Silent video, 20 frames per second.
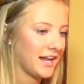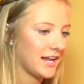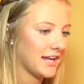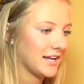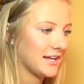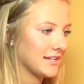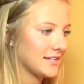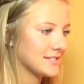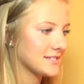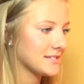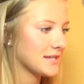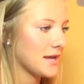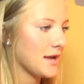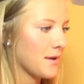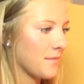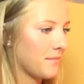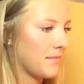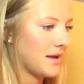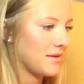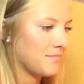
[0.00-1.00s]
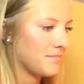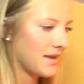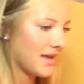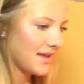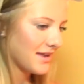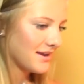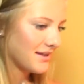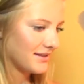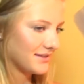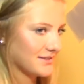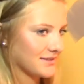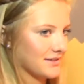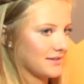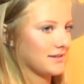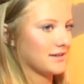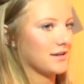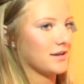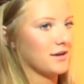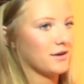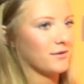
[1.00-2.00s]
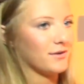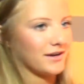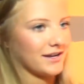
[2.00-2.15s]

and my bed is gonna go